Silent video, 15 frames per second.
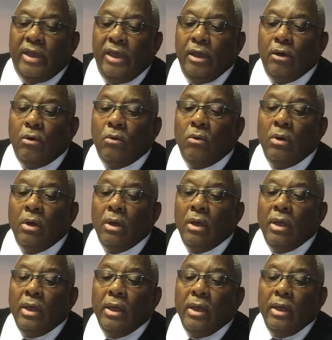heel
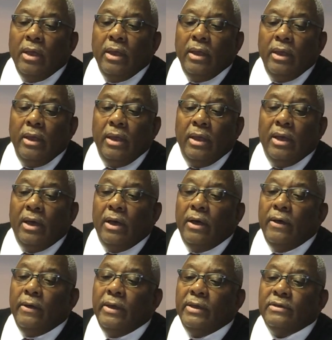
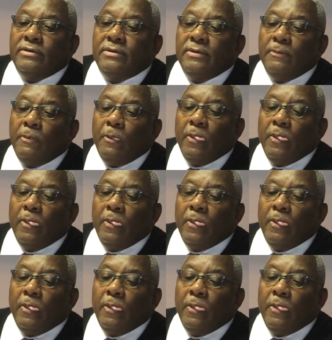is